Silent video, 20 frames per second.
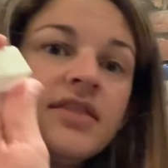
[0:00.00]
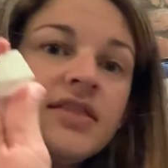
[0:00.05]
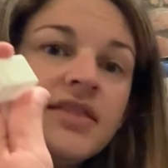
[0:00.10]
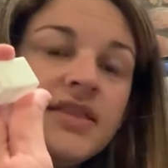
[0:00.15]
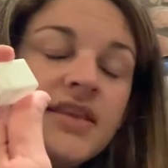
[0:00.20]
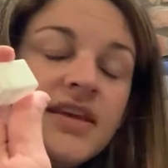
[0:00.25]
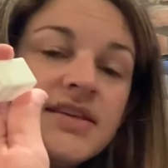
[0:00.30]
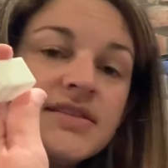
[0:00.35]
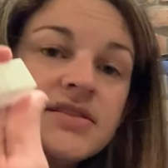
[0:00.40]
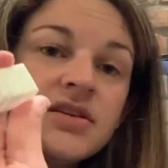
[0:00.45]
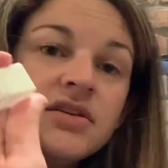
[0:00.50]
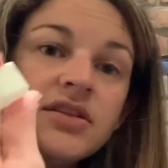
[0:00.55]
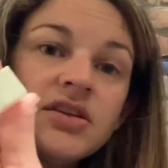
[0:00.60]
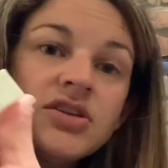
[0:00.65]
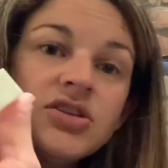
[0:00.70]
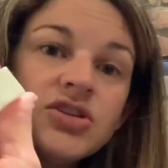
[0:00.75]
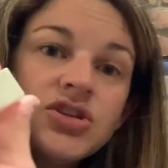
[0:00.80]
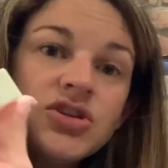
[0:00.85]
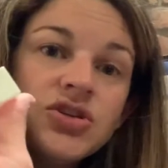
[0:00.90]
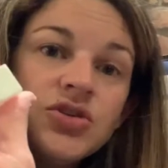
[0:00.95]
These are the
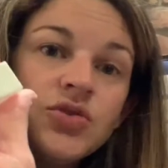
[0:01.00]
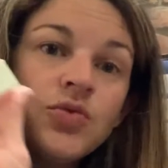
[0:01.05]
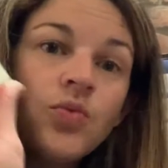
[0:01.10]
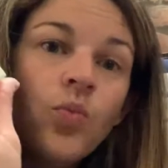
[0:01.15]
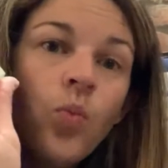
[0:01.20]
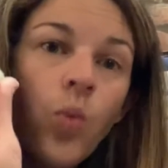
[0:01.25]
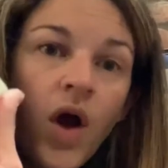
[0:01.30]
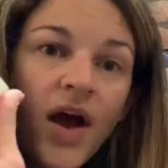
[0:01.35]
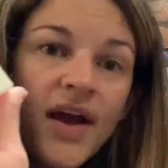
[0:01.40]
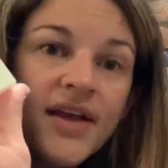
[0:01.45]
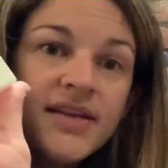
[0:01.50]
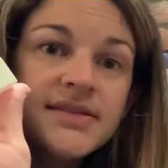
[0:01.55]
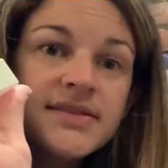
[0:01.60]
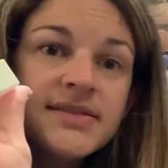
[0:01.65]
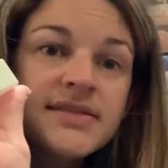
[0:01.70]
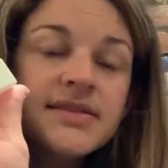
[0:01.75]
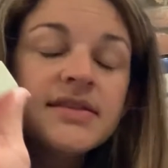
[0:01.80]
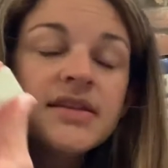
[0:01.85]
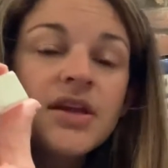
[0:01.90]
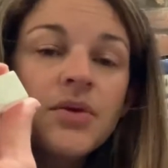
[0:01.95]
2
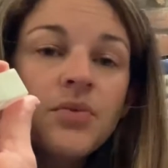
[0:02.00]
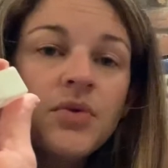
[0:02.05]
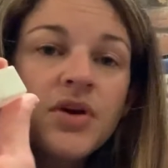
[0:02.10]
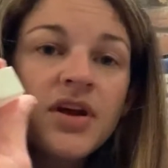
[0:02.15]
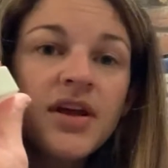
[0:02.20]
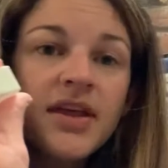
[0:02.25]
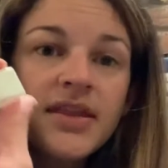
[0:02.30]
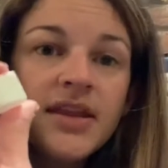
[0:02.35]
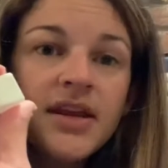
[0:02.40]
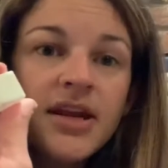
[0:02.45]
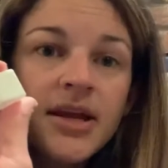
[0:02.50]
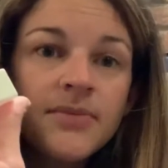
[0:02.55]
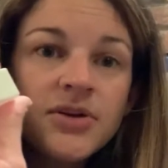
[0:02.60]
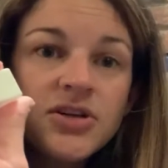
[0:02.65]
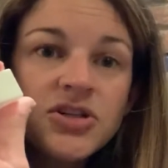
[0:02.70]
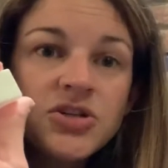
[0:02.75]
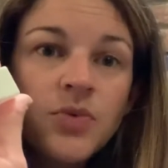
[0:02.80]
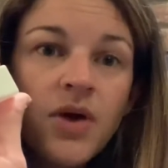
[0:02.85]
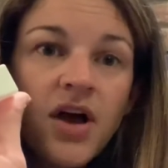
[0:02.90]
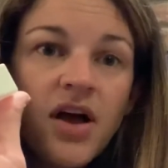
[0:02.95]
ones that were in the number
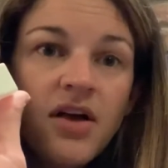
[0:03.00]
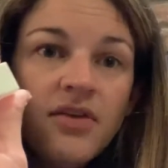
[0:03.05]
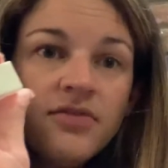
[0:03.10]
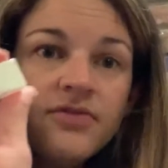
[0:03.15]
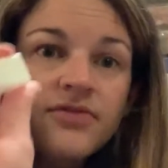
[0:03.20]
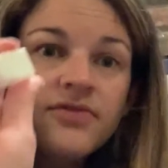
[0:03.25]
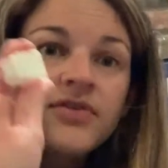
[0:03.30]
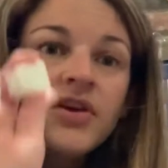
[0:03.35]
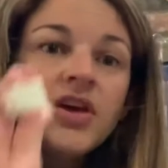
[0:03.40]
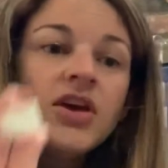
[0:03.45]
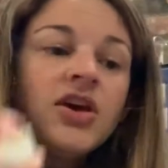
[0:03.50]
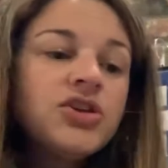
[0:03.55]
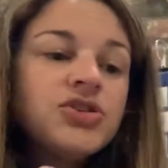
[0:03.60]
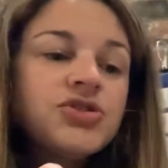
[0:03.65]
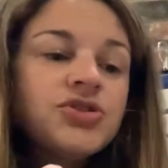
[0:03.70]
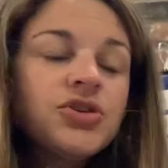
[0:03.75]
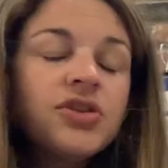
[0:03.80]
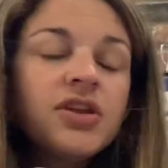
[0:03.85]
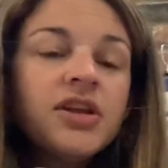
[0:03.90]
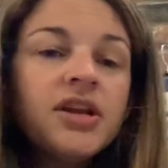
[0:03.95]
12.
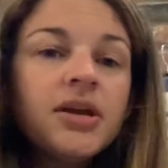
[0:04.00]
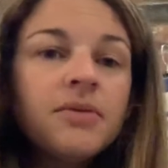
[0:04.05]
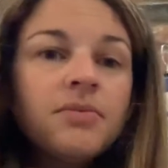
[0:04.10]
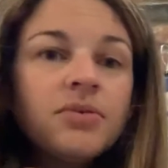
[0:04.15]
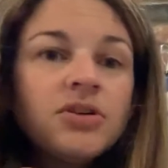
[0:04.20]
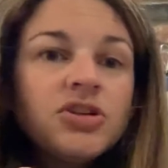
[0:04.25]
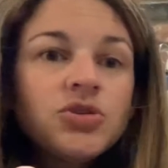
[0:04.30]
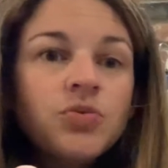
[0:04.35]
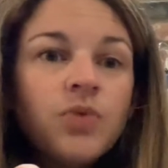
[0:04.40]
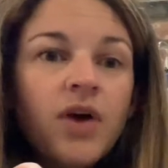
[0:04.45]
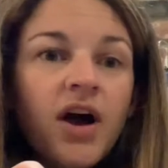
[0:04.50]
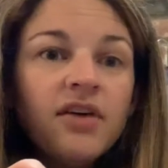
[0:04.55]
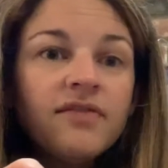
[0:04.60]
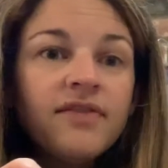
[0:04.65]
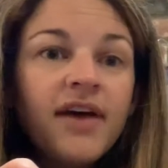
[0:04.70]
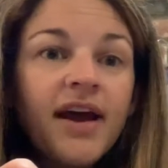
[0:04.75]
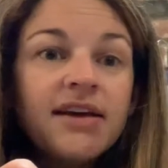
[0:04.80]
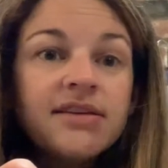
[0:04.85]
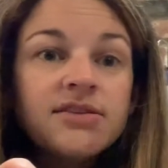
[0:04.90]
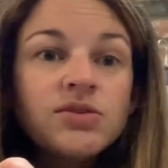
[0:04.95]
So the number 12
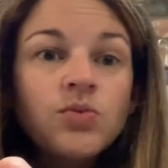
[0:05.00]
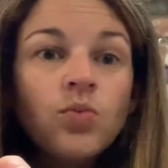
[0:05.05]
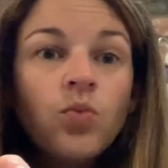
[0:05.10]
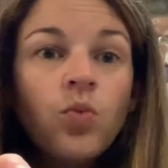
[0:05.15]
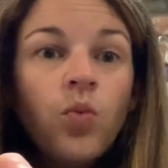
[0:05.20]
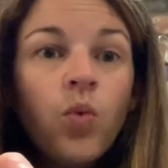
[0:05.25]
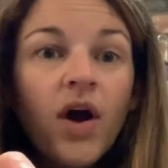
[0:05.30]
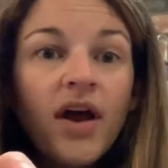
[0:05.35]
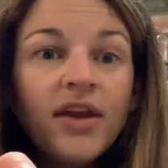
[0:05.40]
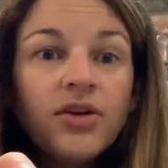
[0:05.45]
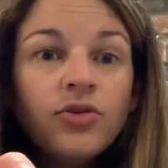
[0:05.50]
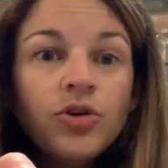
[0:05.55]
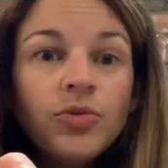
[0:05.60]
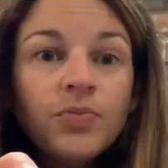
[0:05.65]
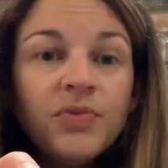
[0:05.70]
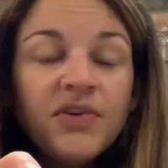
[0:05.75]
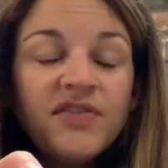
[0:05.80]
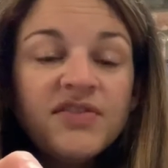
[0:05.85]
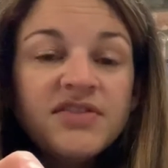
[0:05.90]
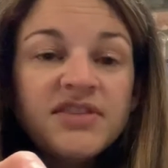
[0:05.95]
has one group
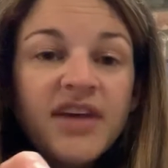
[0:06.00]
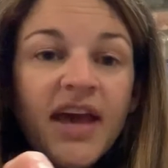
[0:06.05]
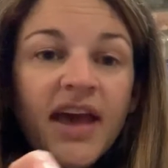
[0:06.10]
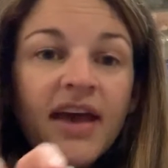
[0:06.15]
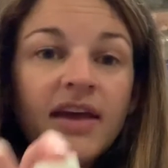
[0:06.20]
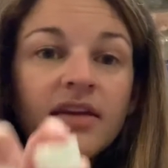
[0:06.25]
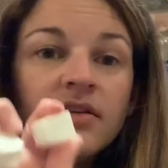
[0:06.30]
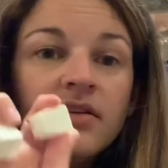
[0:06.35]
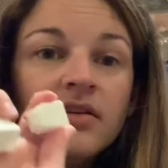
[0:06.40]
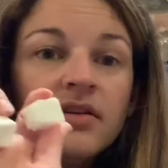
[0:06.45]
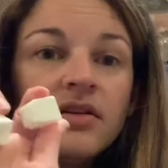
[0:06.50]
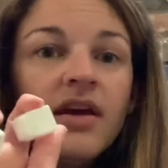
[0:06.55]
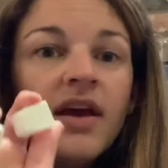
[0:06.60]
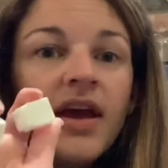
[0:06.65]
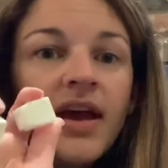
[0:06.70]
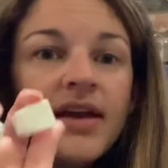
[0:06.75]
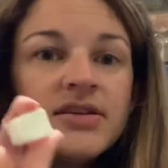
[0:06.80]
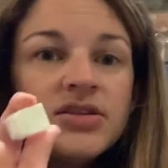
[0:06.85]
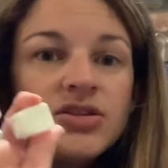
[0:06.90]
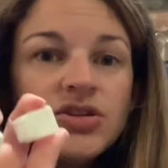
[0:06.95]
of 10
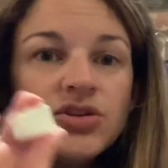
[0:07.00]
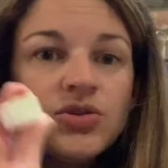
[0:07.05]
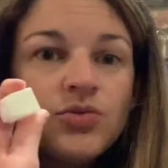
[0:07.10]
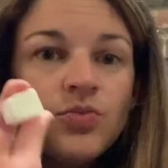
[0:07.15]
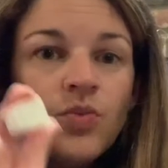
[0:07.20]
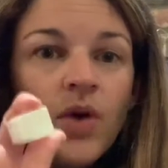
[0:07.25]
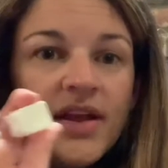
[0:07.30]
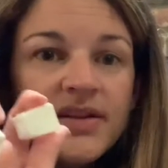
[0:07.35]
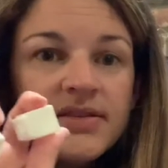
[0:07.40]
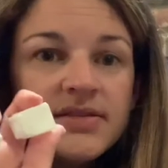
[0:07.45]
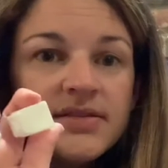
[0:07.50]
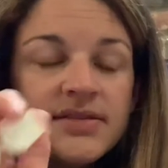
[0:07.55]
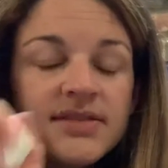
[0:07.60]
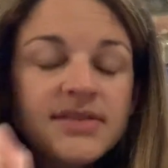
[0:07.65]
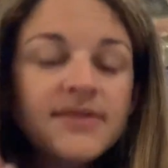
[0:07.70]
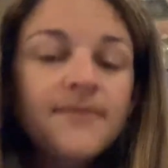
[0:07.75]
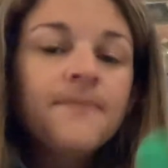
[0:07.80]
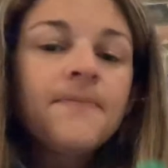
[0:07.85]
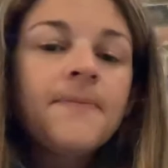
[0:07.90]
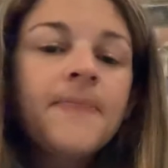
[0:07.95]
and 2 ones.
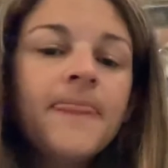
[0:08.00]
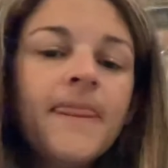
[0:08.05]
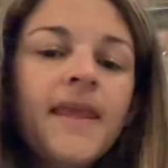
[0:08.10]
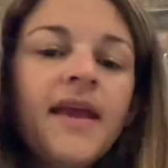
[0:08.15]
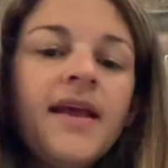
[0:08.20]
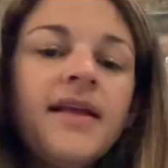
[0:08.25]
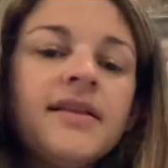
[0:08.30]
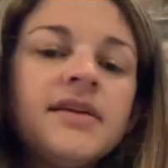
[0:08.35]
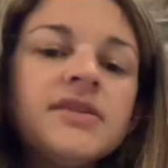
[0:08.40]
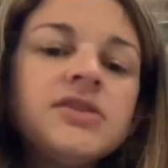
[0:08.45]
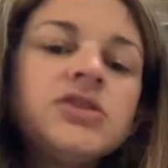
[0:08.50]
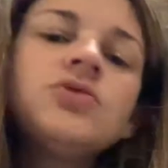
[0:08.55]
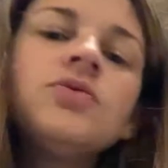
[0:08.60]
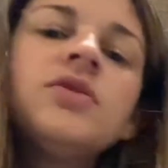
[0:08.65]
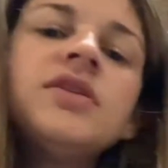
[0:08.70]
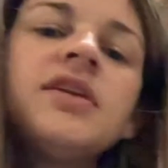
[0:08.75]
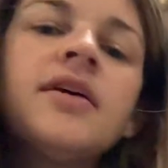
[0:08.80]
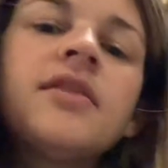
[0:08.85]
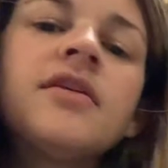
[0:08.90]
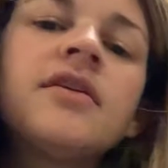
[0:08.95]
Let's do
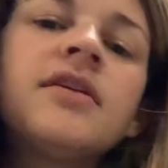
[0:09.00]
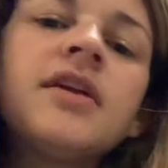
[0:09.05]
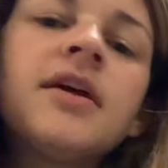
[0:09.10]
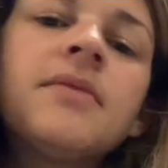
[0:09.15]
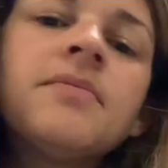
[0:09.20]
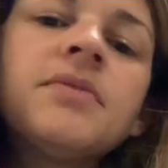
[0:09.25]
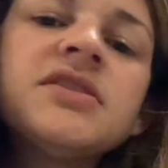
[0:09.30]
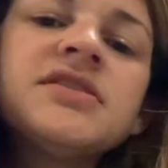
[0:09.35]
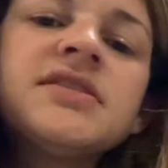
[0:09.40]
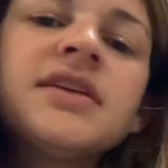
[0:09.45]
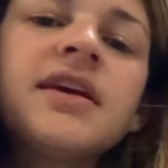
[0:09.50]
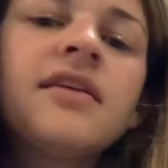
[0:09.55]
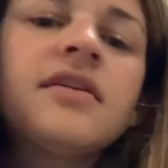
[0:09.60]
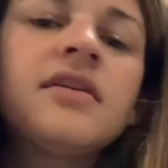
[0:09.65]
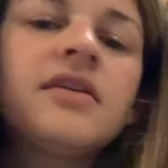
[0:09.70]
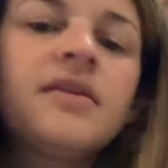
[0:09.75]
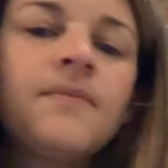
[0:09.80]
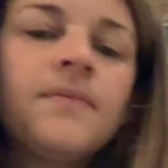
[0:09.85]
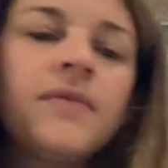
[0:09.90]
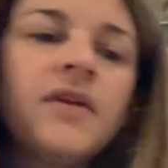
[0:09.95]
another number together.
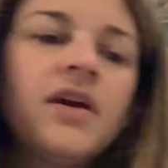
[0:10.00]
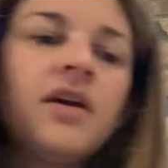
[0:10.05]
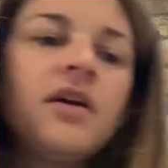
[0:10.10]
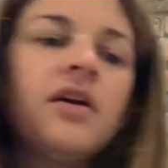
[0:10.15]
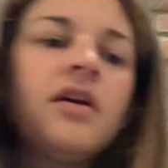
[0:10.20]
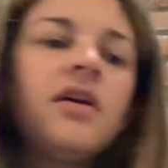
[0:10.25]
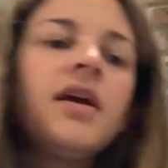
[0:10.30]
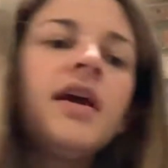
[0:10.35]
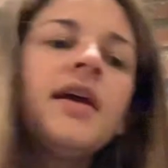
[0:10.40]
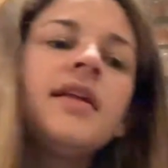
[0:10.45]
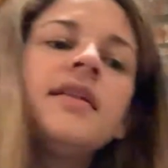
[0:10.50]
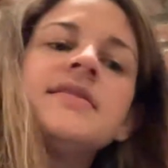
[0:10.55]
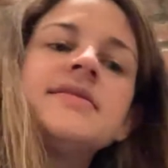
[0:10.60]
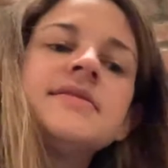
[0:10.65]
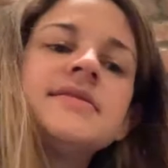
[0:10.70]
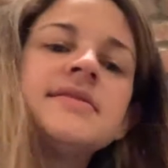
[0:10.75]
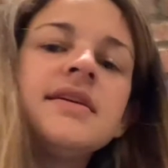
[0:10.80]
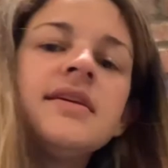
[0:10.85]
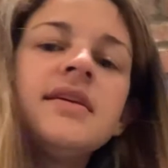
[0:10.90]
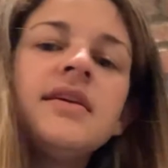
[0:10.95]
All right, let's
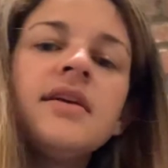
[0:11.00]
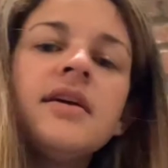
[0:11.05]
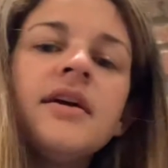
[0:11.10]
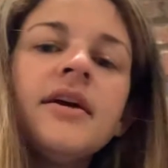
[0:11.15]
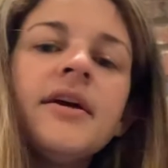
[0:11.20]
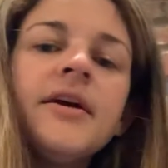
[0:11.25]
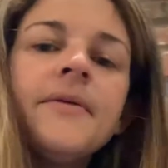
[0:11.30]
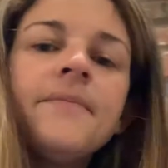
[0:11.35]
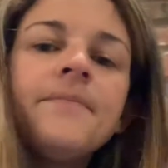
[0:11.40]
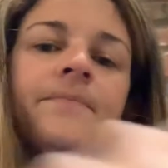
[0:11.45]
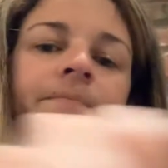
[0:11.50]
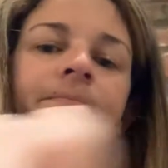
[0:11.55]
see here.